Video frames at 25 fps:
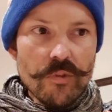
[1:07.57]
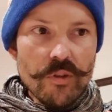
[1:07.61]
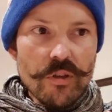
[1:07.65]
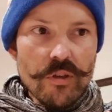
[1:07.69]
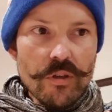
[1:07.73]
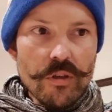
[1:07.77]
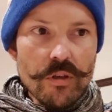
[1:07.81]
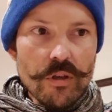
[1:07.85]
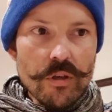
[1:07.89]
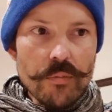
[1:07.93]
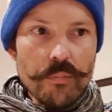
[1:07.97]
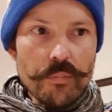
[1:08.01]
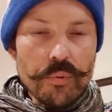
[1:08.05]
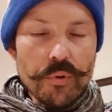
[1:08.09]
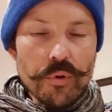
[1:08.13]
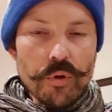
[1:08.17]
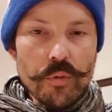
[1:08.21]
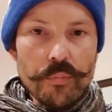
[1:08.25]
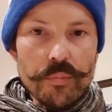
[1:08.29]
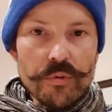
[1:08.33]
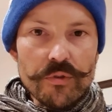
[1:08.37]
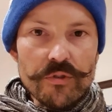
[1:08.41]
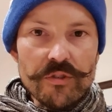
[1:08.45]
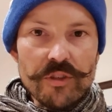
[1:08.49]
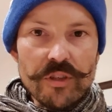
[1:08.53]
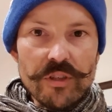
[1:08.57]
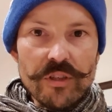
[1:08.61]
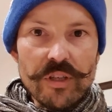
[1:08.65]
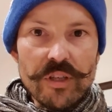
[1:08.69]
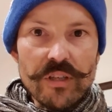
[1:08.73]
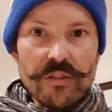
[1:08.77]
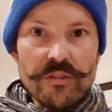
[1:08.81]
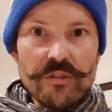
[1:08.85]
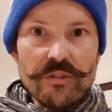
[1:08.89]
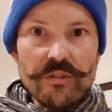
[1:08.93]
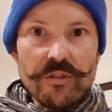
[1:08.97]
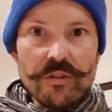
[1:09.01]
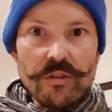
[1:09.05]
purpose, and
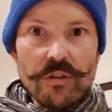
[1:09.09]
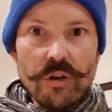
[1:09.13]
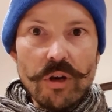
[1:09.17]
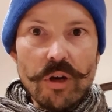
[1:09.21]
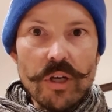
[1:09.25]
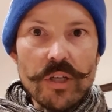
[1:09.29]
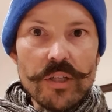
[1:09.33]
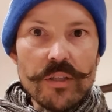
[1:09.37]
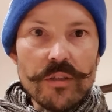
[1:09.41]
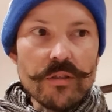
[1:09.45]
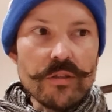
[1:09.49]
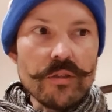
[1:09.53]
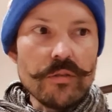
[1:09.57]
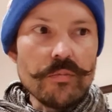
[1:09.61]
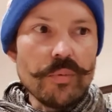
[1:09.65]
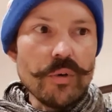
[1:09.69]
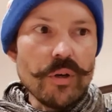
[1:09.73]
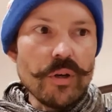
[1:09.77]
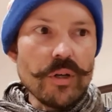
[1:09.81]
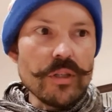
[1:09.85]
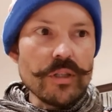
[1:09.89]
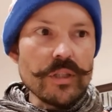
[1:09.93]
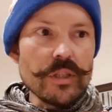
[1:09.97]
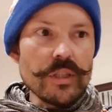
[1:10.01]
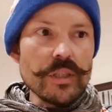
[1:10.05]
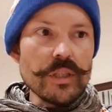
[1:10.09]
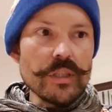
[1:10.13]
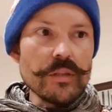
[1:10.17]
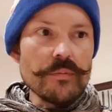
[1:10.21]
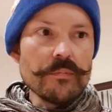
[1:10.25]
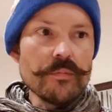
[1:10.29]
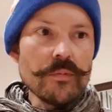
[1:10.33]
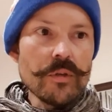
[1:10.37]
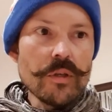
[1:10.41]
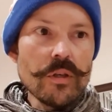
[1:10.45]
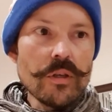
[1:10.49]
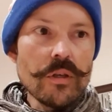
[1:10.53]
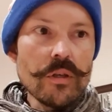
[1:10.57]
that's guided by the
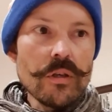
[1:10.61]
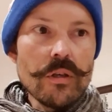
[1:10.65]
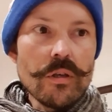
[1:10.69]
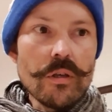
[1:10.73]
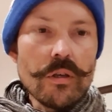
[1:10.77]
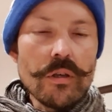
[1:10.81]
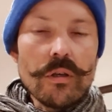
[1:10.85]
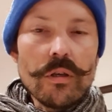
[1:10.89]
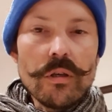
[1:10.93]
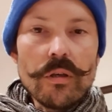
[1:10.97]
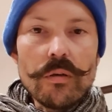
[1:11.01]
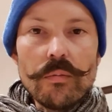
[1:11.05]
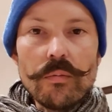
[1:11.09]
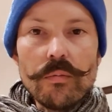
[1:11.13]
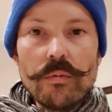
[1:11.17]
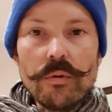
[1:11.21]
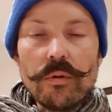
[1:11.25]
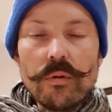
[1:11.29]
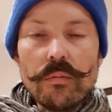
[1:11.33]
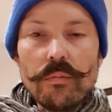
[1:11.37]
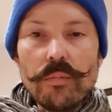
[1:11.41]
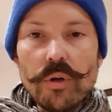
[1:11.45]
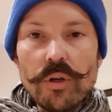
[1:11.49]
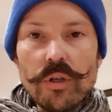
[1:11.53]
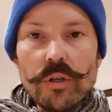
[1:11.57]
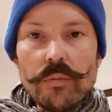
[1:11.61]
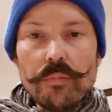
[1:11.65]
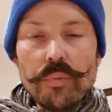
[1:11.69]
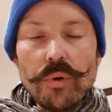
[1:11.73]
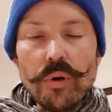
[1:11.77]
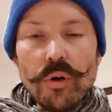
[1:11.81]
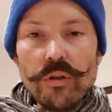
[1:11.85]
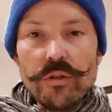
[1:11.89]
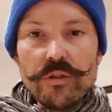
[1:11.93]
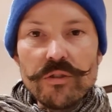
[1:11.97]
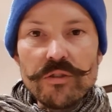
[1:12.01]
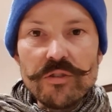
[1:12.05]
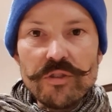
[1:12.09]

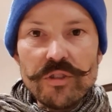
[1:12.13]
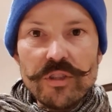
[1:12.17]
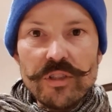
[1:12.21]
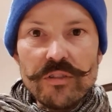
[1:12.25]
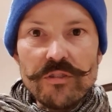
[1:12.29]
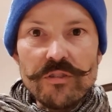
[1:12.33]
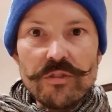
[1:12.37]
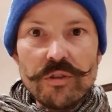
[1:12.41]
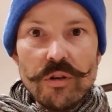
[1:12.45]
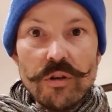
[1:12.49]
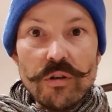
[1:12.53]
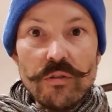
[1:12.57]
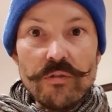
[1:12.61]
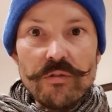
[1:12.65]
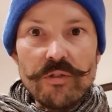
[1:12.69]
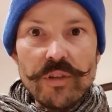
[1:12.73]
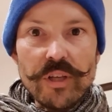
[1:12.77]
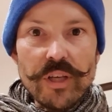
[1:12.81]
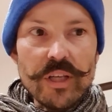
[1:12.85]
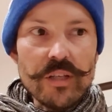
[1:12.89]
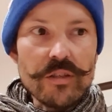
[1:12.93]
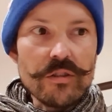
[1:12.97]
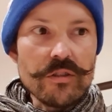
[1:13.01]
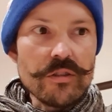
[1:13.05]
policies of that